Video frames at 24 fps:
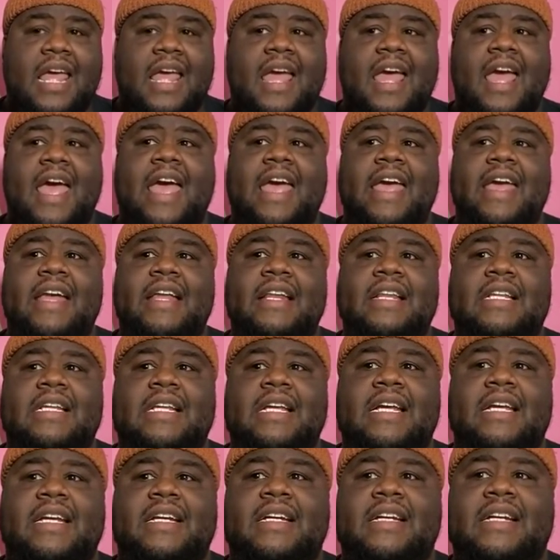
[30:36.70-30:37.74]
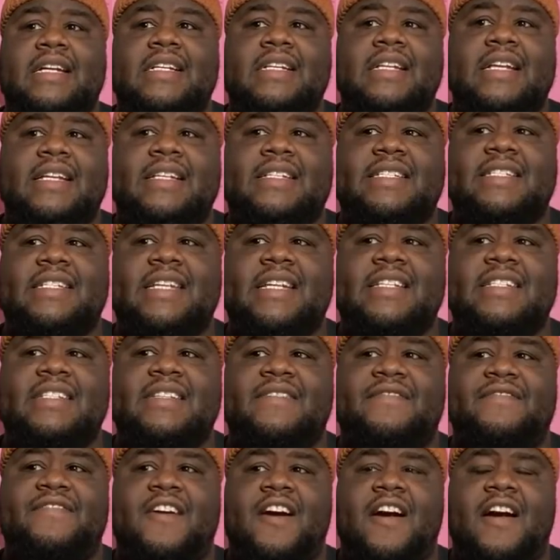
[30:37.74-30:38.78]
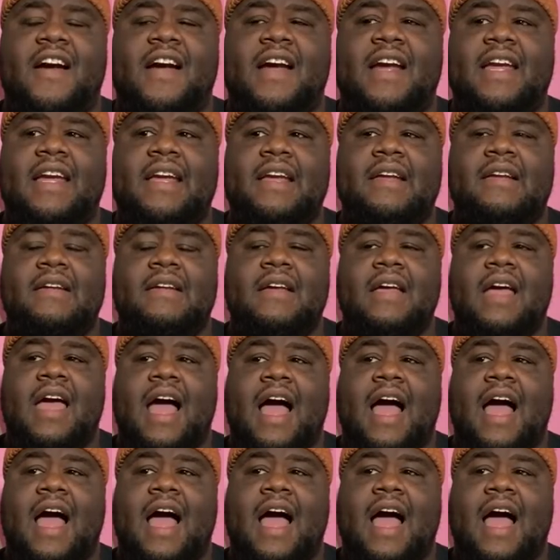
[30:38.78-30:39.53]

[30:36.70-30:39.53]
And it sends a very,